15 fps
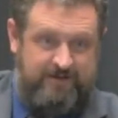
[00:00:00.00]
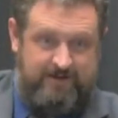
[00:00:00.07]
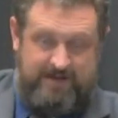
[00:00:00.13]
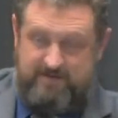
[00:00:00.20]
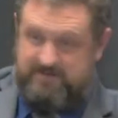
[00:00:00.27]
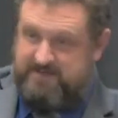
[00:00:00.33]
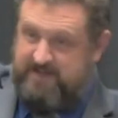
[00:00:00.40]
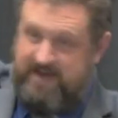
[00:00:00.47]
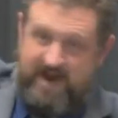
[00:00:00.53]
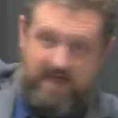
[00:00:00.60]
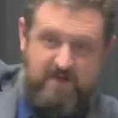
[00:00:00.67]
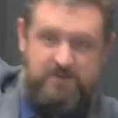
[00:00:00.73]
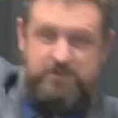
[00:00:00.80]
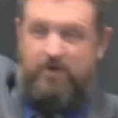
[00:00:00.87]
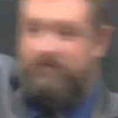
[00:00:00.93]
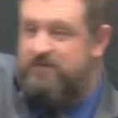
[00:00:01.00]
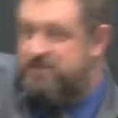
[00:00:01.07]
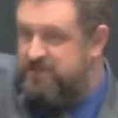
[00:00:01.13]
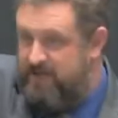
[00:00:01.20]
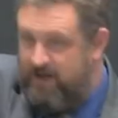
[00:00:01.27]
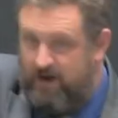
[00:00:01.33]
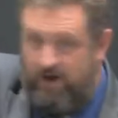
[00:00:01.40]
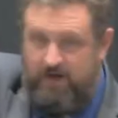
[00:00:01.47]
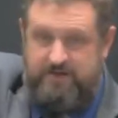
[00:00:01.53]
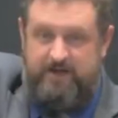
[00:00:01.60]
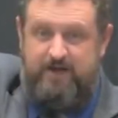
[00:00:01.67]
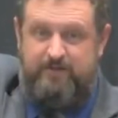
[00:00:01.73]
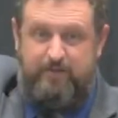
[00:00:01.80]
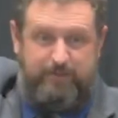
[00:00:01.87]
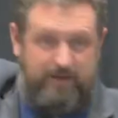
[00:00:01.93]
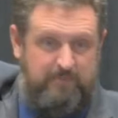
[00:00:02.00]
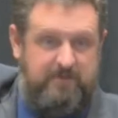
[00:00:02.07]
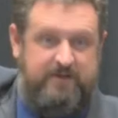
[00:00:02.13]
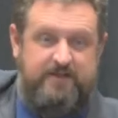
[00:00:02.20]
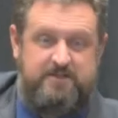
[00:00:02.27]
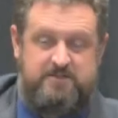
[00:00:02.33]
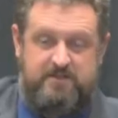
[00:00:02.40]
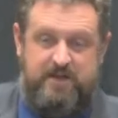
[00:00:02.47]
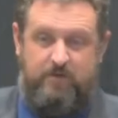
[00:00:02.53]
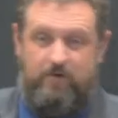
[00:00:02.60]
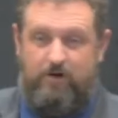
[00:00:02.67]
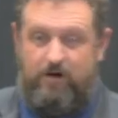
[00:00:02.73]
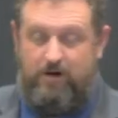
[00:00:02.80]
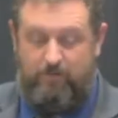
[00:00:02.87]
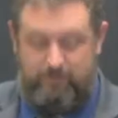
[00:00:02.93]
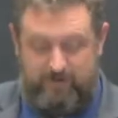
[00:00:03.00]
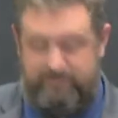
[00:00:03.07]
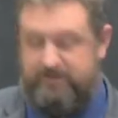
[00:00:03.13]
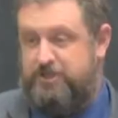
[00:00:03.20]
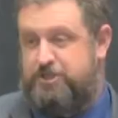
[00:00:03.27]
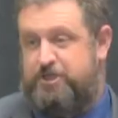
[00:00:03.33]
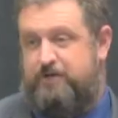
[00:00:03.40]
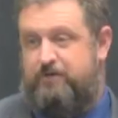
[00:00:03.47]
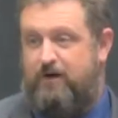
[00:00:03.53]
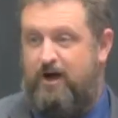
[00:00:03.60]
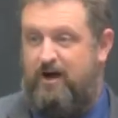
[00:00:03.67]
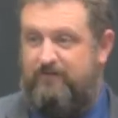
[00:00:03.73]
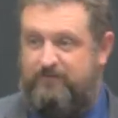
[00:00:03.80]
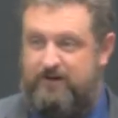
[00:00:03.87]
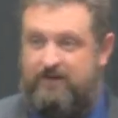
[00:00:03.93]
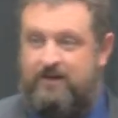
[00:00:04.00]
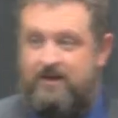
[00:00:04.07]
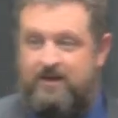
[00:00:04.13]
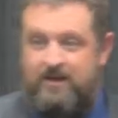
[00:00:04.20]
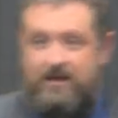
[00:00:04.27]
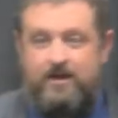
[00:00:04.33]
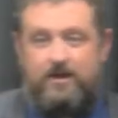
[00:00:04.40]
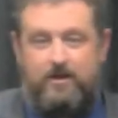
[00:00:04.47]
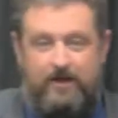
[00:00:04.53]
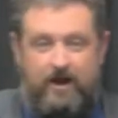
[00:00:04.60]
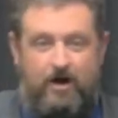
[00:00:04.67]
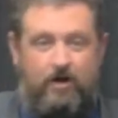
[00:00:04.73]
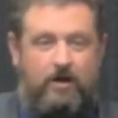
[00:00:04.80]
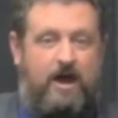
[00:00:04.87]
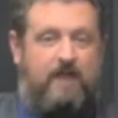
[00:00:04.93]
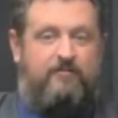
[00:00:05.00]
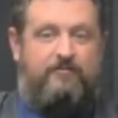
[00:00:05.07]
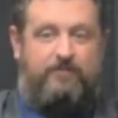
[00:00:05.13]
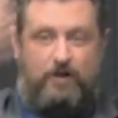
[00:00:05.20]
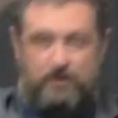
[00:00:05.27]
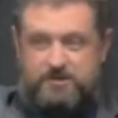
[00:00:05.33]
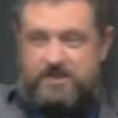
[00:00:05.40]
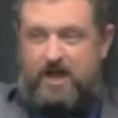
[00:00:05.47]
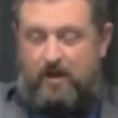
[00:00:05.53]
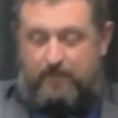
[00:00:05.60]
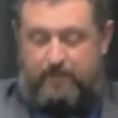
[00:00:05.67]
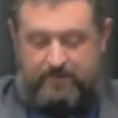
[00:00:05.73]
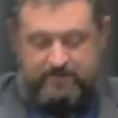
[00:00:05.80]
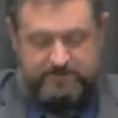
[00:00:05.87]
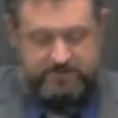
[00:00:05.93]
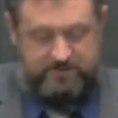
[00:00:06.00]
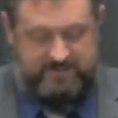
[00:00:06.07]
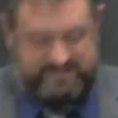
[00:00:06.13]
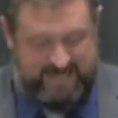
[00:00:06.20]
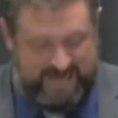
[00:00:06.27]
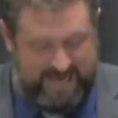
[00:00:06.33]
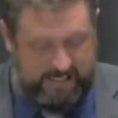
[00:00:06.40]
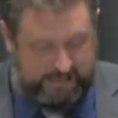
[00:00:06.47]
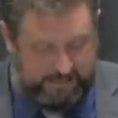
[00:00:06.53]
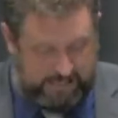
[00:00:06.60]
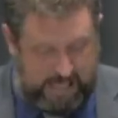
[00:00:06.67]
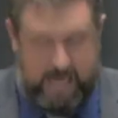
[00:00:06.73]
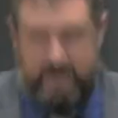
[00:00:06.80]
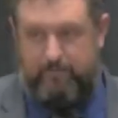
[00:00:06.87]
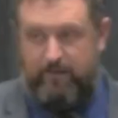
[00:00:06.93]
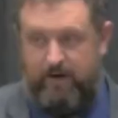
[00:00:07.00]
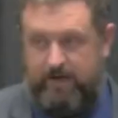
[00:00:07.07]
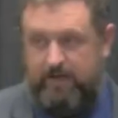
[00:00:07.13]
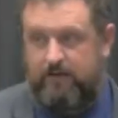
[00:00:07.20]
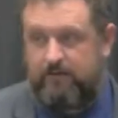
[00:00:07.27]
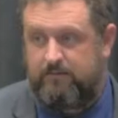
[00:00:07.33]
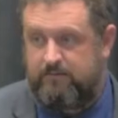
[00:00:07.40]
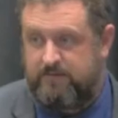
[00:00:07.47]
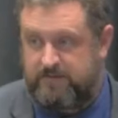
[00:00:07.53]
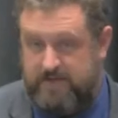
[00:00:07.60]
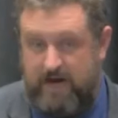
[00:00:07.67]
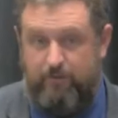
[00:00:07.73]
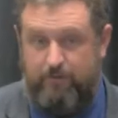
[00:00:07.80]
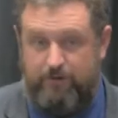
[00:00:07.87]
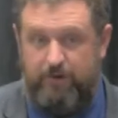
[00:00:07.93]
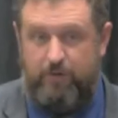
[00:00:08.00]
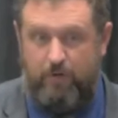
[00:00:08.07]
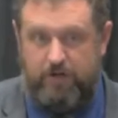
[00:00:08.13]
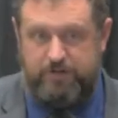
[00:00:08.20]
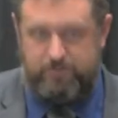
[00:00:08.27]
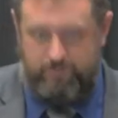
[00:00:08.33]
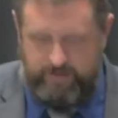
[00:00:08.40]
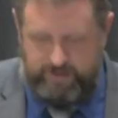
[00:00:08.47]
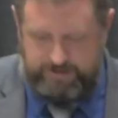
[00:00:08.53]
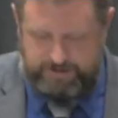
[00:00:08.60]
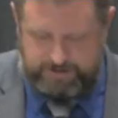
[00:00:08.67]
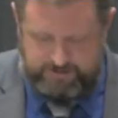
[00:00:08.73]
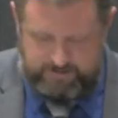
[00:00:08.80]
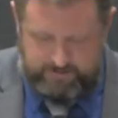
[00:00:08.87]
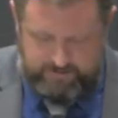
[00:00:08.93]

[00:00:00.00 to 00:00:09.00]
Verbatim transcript: He was the guy that was overseeing all the other publicans, and they were all ripping each other off, and it, and it all kind of flows up. So this guy had a lot of money. This guy really was rich.